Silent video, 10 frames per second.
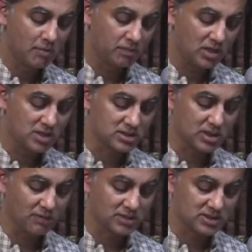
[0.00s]
please
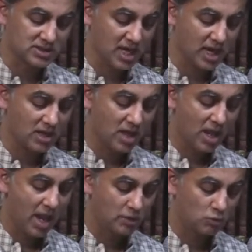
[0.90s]
leave us aside
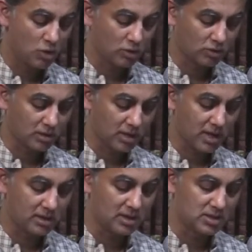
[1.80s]
and do not
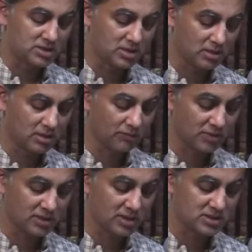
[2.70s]
create any
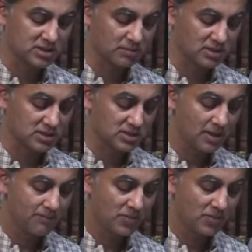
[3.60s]
further disturbance."